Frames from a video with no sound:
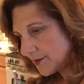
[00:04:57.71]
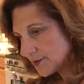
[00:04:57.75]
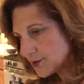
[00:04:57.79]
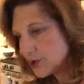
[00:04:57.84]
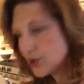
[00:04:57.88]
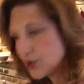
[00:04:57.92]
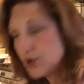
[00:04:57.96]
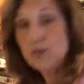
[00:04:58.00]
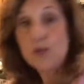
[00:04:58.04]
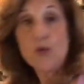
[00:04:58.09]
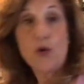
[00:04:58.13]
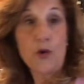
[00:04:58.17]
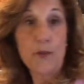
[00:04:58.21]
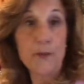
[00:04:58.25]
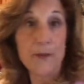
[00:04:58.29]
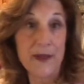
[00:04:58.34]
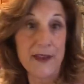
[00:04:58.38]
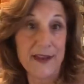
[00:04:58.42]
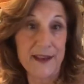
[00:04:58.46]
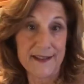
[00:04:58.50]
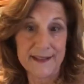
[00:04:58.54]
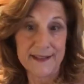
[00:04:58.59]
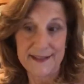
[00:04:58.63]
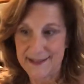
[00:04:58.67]
2 more
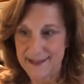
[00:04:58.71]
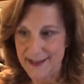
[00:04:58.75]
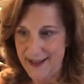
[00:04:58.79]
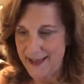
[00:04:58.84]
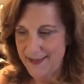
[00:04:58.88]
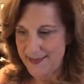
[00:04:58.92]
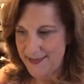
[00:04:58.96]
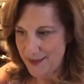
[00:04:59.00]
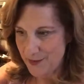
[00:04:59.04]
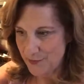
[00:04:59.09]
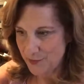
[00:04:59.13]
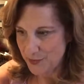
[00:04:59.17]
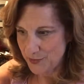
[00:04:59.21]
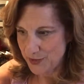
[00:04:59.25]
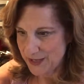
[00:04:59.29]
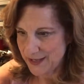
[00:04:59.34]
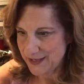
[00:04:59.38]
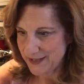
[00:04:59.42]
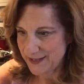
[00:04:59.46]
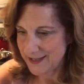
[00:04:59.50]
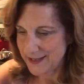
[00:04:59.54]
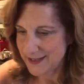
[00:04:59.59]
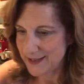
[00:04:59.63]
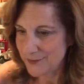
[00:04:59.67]
minutes, and then
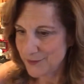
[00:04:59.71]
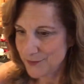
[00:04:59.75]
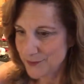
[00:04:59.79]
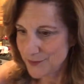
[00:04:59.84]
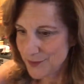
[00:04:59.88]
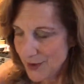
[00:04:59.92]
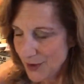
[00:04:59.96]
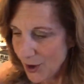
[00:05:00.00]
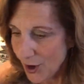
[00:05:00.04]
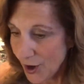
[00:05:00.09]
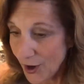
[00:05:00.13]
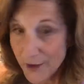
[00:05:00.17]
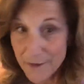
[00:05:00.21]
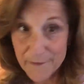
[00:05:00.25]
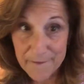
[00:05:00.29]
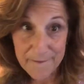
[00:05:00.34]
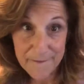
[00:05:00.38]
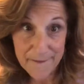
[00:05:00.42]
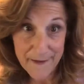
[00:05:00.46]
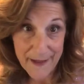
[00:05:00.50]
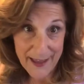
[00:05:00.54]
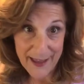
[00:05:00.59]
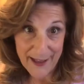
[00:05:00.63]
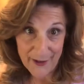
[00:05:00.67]
we can
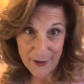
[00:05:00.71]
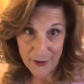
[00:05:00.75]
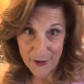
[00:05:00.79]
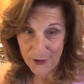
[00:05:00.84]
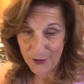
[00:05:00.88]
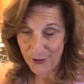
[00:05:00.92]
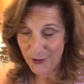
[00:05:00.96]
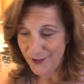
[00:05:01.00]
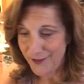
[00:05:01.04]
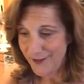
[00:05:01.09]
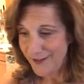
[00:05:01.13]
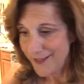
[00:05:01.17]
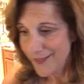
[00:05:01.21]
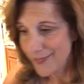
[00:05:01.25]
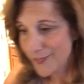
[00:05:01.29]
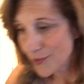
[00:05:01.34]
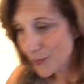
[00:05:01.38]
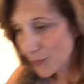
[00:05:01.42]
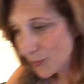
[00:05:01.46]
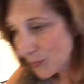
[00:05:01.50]
unveil the